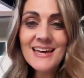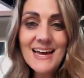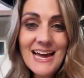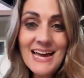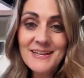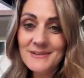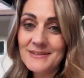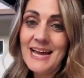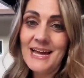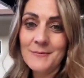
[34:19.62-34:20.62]

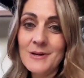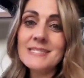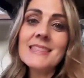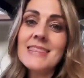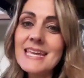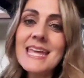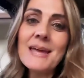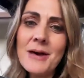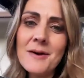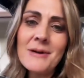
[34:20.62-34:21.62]
I wasn't thinking
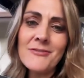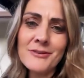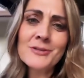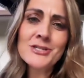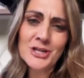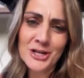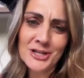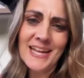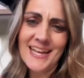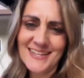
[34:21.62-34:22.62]
about my future
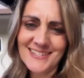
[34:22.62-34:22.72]
and